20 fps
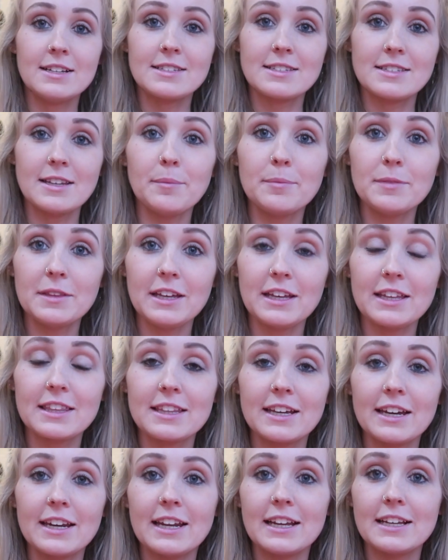Something
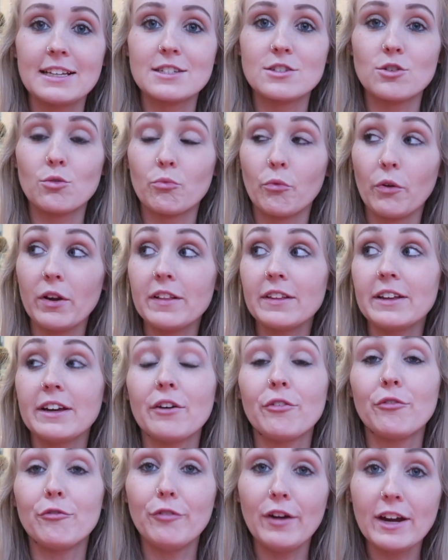that is really
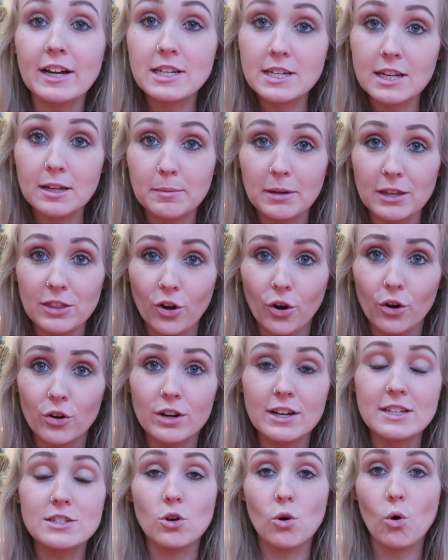affecting me though
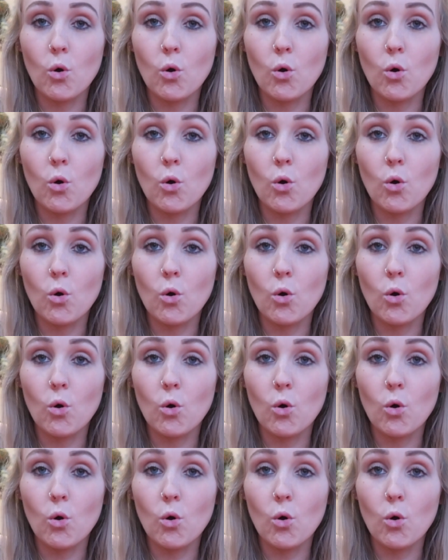is